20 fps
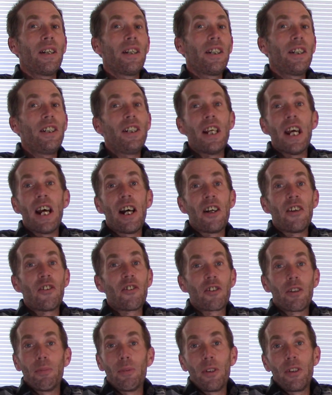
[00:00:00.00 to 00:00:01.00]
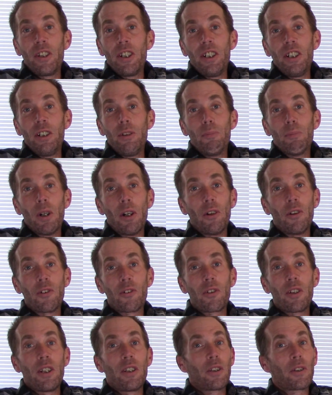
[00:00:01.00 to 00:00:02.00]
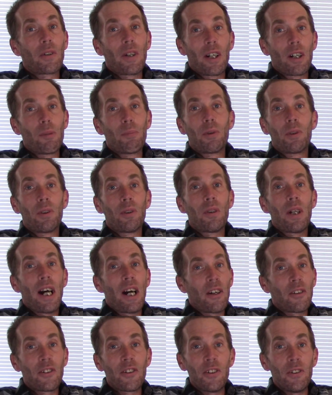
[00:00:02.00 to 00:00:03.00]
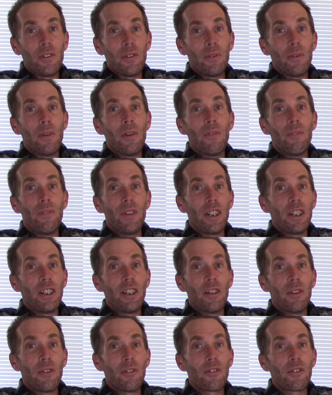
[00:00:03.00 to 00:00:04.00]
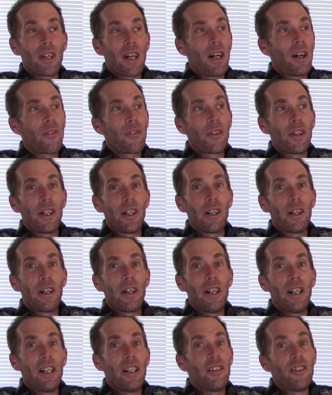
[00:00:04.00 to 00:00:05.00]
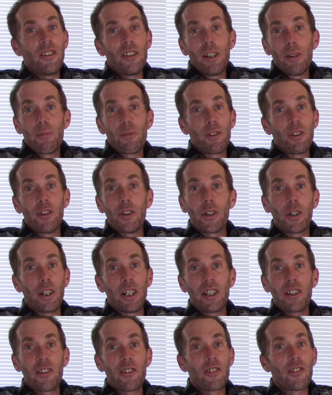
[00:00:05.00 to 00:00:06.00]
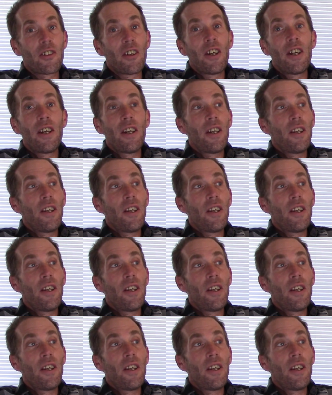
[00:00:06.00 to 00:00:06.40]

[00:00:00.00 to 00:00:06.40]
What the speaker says: He has some of the most incredible how-to videos out there and tips and tricks